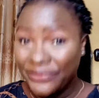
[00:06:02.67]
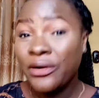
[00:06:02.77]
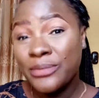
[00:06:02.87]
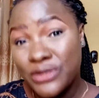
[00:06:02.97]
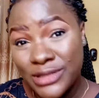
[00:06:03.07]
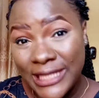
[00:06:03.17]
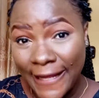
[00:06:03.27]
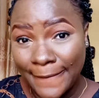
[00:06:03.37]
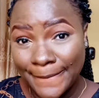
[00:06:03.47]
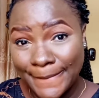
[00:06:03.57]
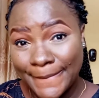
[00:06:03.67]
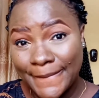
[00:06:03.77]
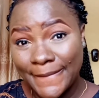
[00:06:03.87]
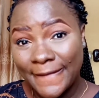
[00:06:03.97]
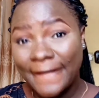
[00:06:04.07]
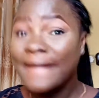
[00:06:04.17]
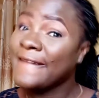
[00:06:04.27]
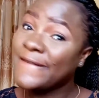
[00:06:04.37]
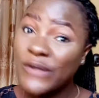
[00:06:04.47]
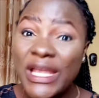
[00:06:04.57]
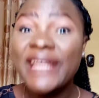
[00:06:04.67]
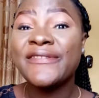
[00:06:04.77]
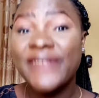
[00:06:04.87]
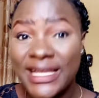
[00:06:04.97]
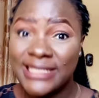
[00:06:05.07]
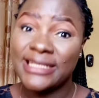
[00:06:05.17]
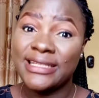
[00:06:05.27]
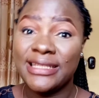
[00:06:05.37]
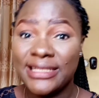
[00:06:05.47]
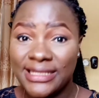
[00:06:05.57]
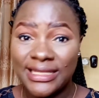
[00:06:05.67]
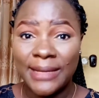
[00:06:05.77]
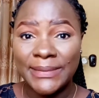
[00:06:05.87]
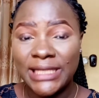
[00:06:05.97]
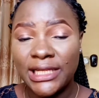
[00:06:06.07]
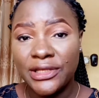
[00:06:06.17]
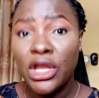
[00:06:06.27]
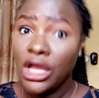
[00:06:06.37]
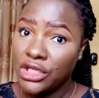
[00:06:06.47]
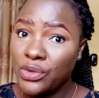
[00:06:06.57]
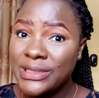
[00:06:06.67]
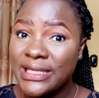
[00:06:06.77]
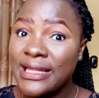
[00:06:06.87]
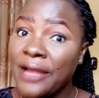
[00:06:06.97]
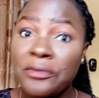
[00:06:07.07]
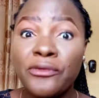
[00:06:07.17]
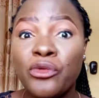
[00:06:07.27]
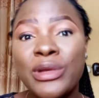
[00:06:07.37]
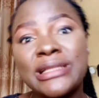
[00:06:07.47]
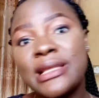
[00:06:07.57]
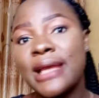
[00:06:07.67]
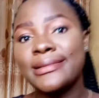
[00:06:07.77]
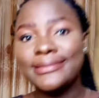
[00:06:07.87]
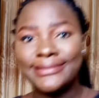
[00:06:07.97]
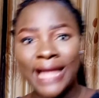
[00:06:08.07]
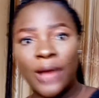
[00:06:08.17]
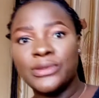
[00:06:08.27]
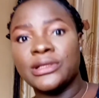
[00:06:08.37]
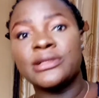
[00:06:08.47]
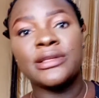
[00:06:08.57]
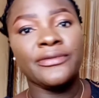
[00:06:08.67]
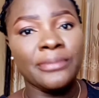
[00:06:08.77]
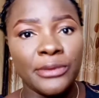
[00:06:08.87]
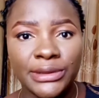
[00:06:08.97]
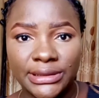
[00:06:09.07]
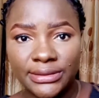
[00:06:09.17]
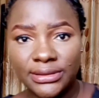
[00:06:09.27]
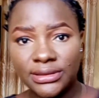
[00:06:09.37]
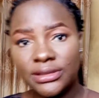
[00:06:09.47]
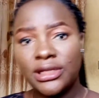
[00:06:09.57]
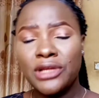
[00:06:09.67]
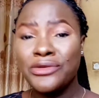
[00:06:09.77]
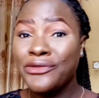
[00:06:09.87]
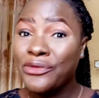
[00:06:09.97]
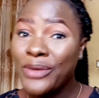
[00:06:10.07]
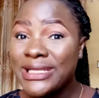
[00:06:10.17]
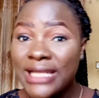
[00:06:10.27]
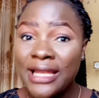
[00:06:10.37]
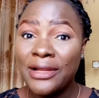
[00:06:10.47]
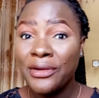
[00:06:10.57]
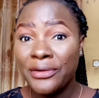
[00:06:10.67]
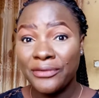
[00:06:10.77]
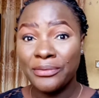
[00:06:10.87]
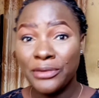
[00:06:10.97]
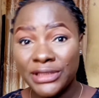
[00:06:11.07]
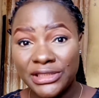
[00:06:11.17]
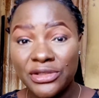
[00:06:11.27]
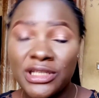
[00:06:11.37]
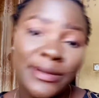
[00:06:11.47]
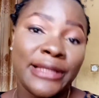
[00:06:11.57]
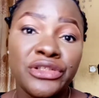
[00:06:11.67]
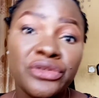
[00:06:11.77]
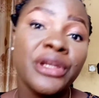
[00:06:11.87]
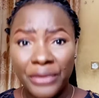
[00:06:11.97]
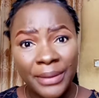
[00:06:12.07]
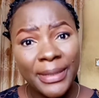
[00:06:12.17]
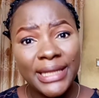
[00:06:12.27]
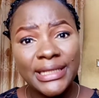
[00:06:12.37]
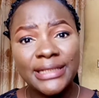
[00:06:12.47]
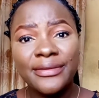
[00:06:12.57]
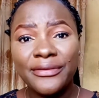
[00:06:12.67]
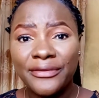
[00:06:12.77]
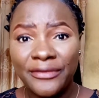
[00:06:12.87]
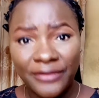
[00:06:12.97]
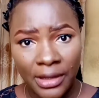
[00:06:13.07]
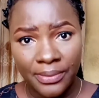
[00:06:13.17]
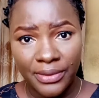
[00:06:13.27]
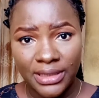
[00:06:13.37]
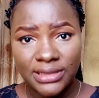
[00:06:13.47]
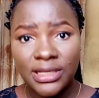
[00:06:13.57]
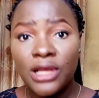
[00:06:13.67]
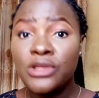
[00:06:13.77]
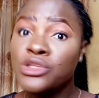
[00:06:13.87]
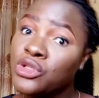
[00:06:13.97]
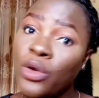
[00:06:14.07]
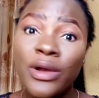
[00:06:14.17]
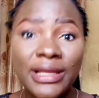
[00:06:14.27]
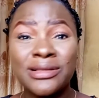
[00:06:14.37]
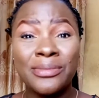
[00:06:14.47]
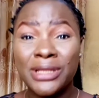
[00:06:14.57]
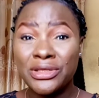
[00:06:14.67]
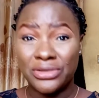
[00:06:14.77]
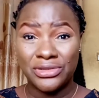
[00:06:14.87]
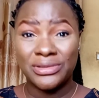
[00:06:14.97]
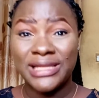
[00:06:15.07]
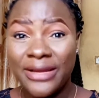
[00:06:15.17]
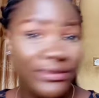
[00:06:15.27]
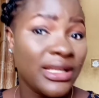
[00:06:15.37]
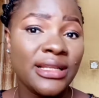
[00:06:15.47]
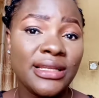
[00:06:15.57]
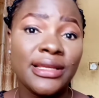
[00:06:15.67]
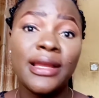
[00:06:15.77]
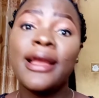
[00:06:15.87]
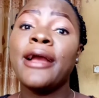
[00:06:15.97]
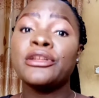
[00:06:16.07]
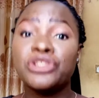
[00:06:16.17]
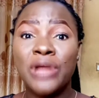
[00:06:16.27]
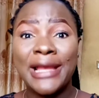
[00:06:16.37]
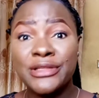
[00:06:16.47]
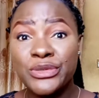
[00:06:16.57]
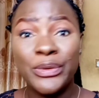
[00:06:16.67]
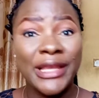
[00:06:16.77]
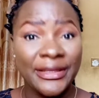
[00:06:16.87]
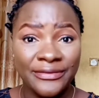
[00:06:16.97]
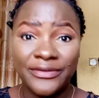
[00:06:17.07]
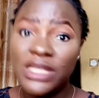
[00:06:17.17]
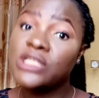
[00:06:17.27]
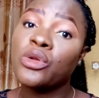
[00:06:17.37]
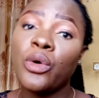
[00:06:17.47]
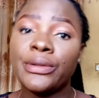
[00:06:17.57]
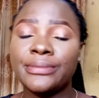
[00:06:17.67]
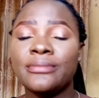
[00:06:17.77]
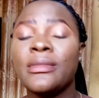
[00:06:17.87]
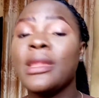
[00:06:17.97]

from today if you invest in this thing i'm telling you you will see that you've wasted thousands of money you've wasted a lot of money just by throwing remaining fabrics so something you should definitely try to invest on